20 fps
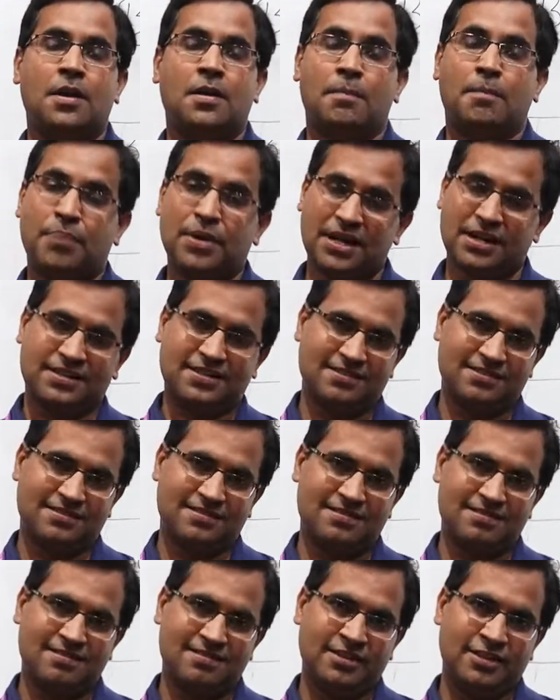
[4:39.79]
But uh,
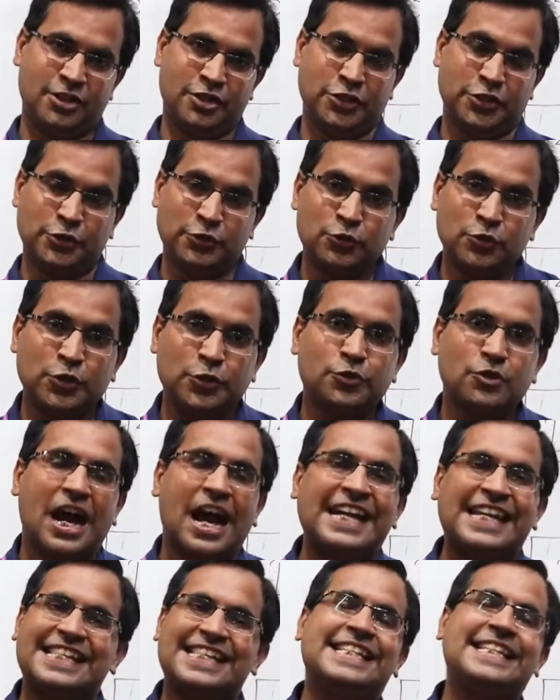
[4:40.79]
due to
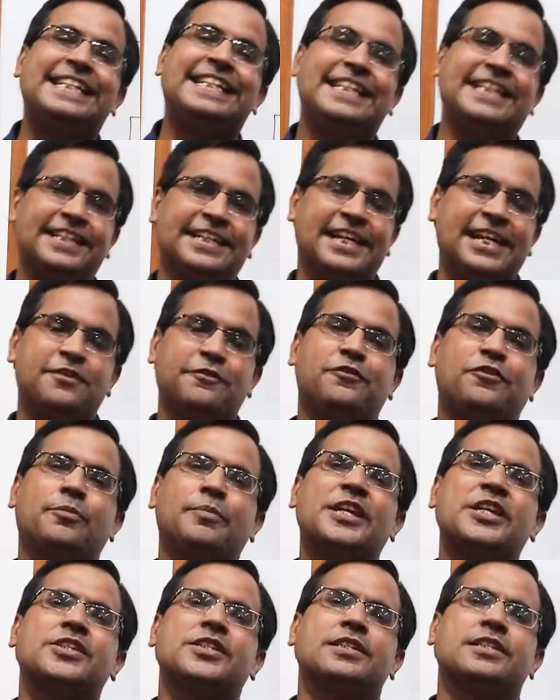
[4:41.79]
ICT,
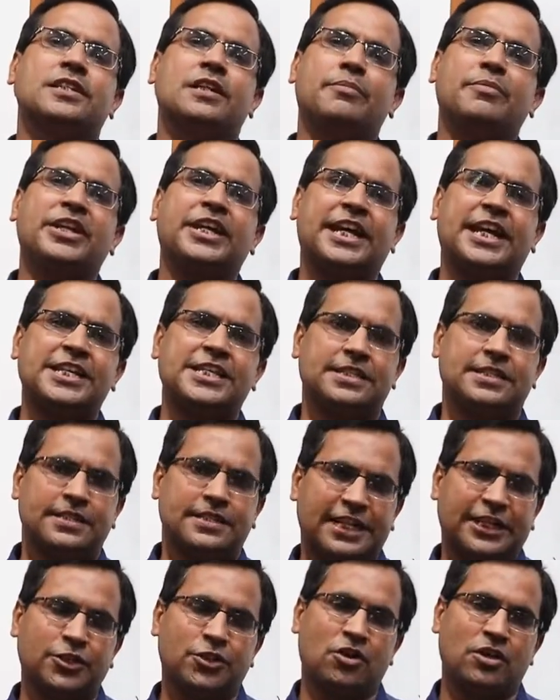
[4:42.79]
information communication
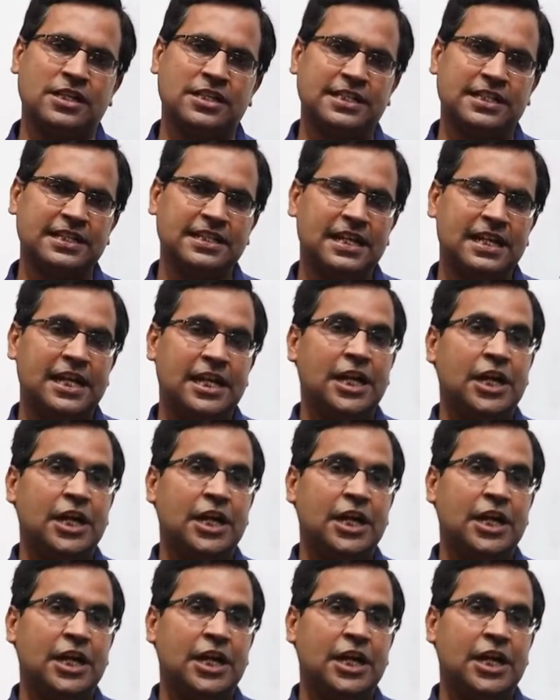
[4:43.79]
technology,